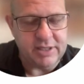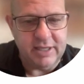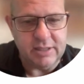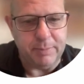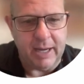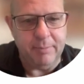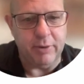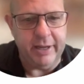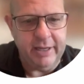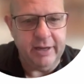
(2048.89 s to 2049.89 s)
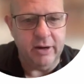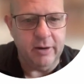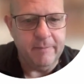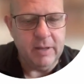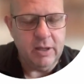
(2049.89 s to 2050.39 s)
this pipe right
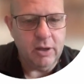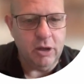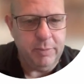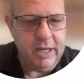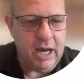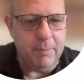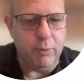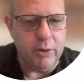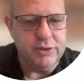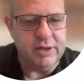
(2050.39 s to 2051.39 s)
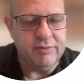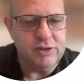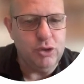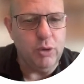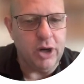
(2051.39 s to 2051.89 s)
here could be upwards of
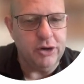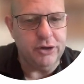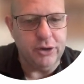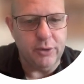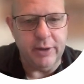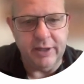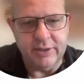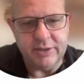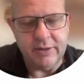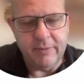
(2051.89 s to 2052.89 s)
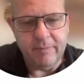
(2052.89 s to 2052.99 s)
200 degrees